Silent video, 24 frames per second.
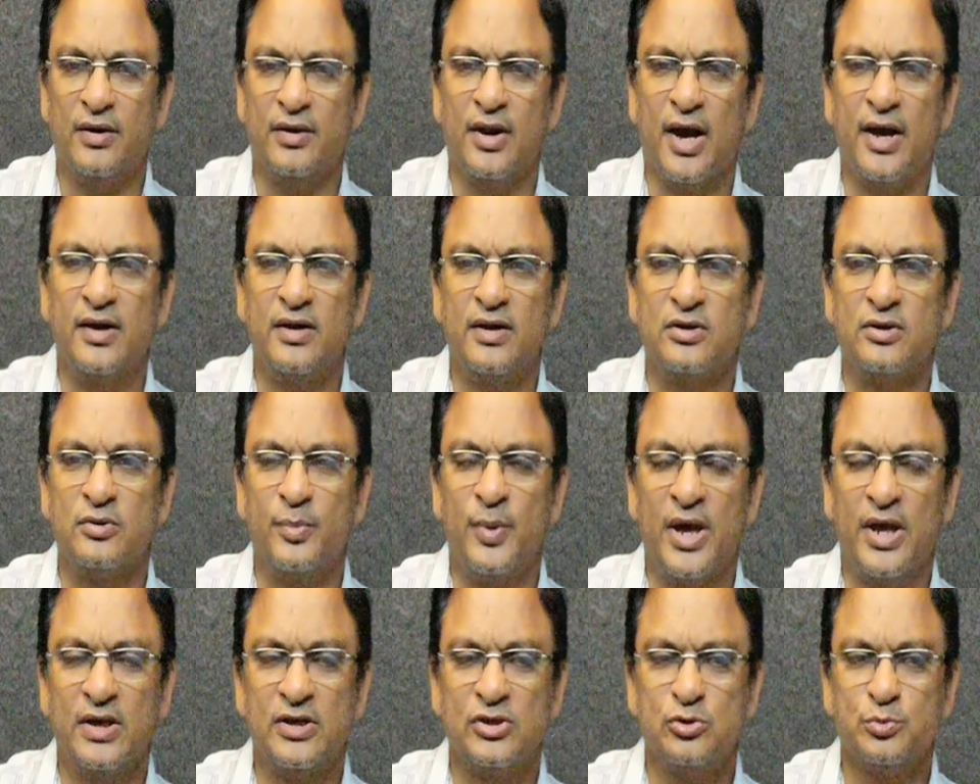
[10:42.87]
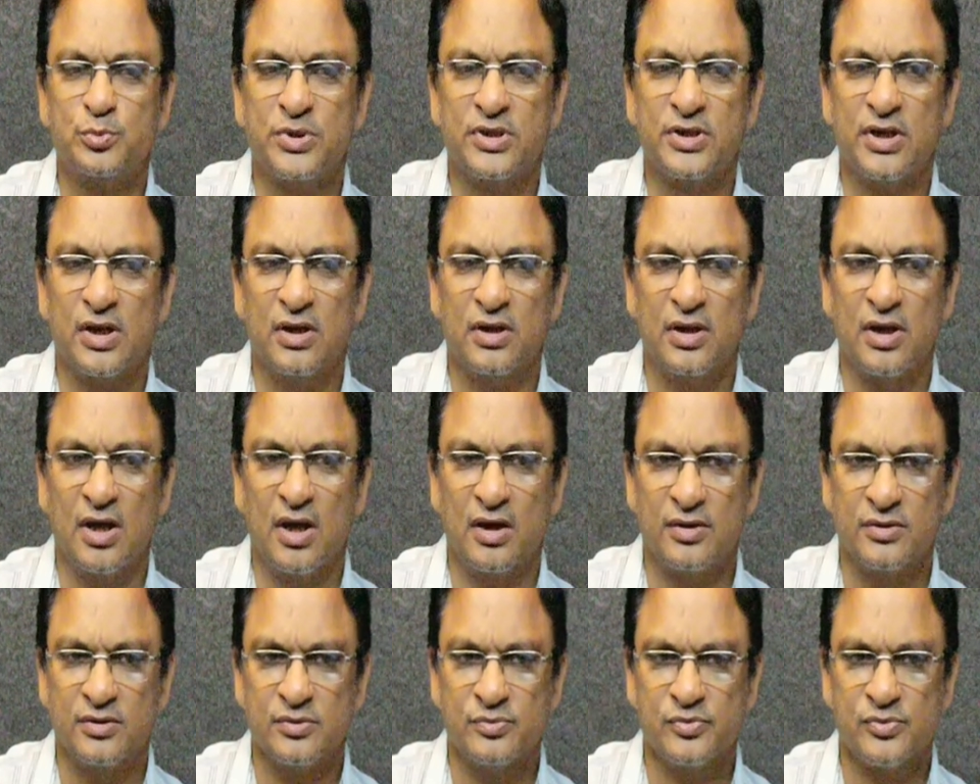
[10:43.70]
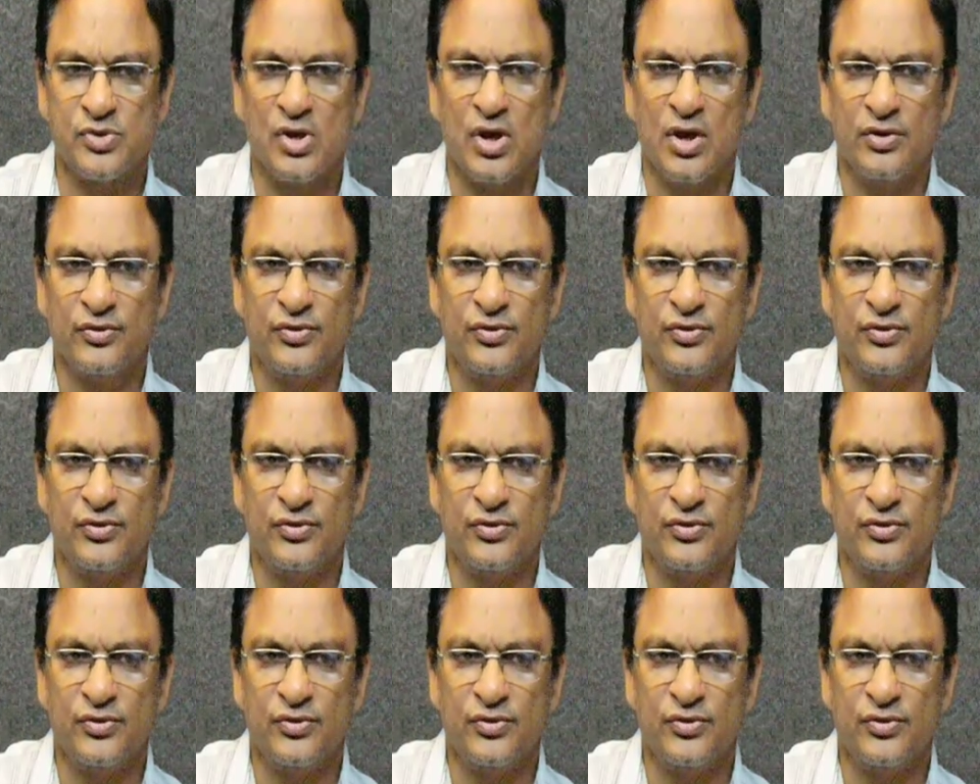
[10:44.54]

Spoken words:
directory management algorithms